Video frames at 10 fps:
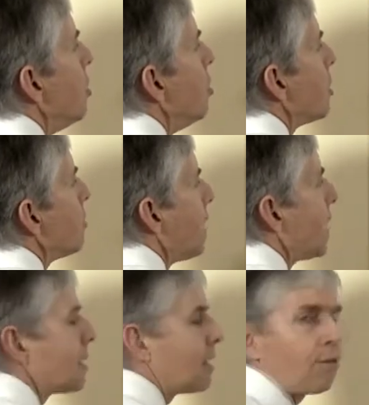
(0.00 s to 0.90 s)
you could
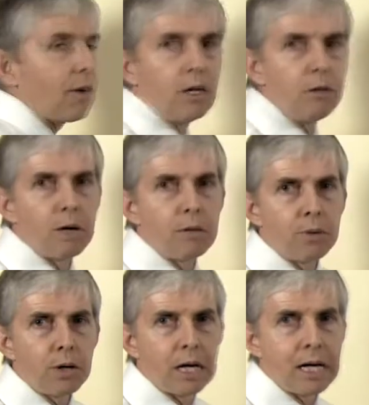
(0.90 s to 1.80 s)
make that value by
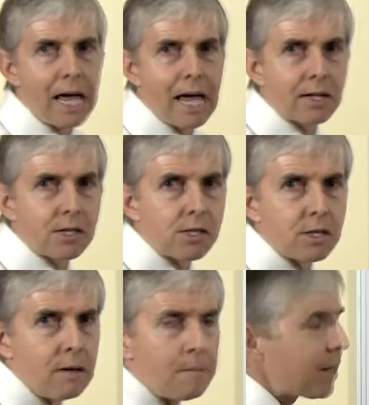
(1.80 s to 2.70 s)
putting an X